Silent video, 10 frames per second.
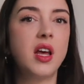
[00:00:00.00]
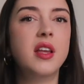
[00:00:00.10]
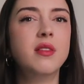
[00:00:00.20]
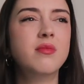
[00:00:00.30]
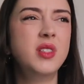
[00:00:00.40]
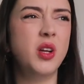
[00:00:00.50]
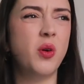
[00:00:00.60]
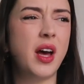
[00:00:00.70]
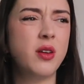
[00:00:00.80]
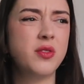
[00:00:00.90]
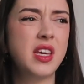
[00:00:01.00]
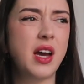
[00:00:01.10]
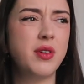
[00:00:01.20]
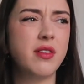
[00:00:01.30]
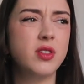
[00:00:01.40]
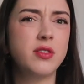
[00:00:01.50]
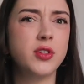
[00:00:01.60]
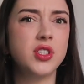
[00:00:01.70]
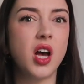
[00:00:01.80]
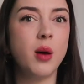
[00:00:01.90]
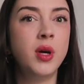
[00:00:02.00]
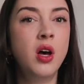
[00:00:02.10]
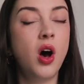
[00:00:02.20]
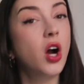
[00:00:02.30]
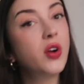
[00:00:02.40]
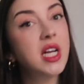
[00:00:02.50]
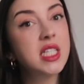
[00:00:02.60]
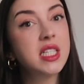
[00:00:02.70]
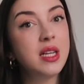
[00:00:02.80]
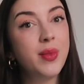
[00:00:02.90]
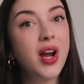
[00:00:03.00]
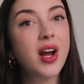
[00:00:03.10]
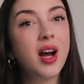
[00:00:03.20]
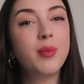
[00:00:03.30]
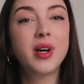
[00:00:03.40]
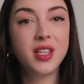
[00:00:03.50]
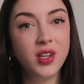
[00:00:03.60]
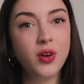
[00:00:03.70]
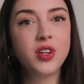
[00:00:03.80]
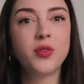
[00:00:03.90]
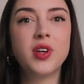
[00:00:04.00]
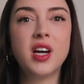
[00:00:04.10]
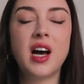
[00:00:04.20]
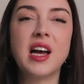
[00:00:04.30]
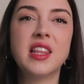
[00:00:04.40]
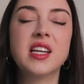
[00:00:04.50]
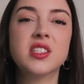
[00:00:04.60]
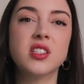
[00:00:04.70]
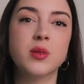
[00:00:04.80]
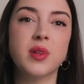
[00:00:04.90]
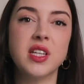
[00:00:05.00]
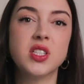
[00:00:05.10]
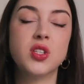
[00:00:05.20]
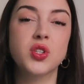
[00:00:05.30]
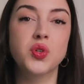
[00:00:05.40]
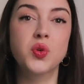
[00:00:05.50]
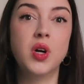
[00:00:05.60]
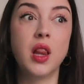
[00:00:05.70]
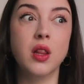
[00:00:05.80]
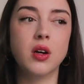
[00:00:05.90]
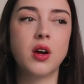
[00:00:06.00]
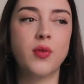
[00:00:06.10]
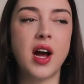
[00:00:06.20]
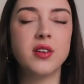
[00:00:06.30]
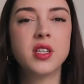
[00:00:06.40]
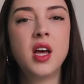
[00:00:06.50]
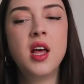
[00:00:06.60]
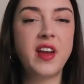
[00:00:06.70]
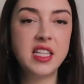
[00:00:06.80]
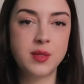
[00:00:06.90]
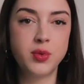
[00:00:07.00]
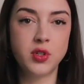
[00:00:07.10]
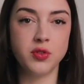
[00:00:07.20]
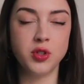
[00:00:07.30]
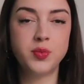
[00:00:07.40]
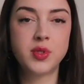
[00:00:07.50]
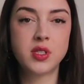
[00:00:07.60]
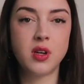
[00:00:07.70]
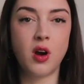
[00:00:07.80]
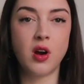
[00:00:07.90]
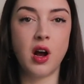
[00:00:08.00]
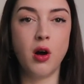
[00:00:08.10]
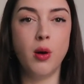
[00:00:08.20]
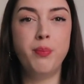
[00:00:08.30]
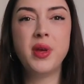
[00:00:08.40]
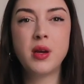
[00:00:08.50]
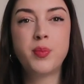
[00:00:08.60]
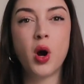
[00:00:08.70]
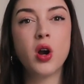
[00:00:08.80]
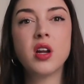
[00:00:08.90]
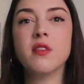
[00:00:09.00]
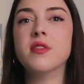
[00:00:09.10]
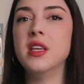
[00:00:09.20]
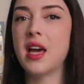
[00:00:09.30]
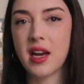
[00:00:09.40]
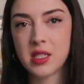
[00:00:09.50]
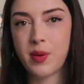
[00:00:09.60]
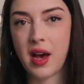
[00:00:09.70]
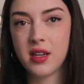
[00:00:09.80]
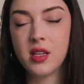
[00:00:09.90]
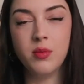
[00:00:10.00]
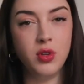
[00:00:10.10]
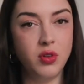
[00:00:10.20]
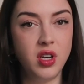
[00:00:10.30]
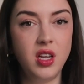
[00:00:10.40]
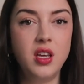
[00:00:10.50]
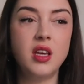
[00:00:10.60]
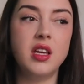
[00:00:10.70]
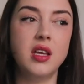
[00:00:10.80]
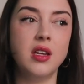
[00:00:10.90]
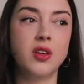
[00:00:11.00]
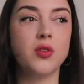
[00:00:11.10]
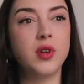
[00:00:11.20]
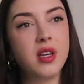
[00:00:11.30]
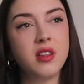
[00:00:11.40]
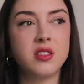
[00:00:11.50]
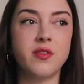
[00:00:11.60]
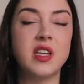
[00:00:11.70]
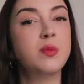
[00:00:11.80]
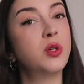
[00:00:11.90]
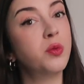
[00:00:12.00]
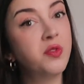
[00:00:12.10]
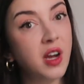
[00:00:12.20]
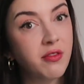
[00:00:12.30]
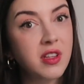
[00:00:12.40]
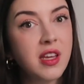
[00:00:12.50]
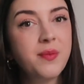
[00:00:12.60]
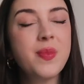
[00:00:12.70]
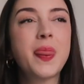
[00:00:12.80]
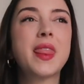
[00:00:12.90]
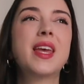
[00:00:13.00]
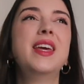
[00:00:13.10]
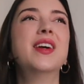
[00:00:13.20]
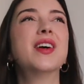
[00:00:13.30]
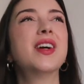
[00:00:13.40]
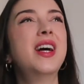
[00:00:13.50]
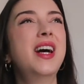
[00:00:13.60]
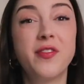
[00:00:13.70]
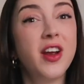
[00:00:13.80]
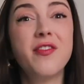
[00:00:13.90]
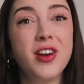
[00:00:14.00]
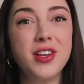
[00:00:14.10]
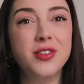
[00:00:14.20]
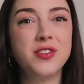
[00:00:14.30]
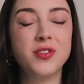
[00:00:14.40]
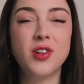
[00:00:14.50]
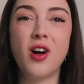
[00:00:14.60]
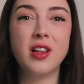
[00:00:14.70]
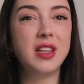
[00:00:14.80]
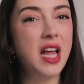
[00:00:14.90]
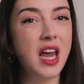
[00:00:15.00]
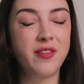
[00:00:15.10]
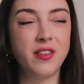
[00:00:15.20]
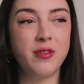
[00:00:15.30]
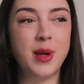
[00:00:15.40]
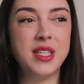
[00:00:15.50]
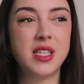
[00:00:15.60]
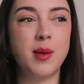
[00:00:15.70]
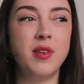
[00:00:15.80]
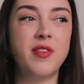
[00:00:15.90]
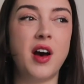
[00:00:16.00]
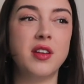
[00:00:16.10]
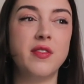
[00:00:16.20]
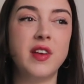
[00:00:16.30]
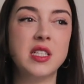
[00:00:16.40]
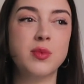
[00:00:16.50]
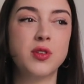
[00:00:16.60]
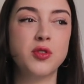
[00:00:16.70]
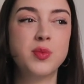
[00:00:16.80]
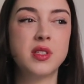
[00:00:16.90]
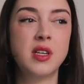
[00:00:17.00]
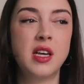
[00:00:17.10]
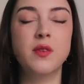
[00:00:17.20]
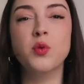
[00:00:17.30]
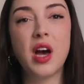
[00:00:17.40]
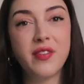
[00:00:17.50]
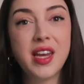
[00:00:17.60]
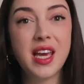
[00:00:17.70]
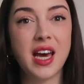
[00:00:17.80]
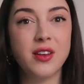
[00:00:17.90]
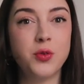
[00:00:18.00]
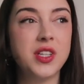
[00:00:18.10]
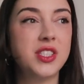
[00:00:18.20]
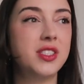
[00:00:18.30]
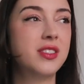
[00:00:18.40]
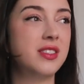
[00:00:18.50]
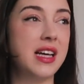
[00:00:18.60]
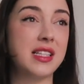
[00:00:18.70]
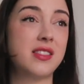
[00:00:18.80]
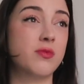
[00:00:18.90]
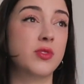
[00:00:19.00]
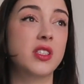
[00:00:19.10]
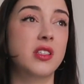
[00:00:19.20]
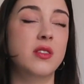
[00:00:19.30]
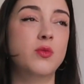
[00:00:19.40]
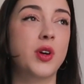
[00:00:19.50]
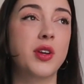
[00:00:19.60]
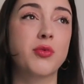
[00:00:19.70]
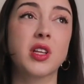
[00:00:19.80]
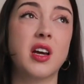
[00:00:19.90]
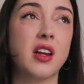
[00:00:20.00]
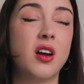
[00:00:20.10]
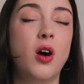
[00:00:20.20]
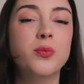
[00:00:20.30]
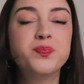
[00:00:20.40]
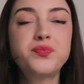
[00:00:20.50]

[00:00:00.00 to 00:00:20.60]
And you know, I don't think I would ever look for a job on Craigslist in America, but you know, in Korea, I think it's a good place to look around. Facebook groups are a big part of the expat community in Korea. There's a Facebook group for everything here. They're very, very useful. A lot of information can be found in Facebook groups. If you have any kind of questions, that's really where you really gotta go.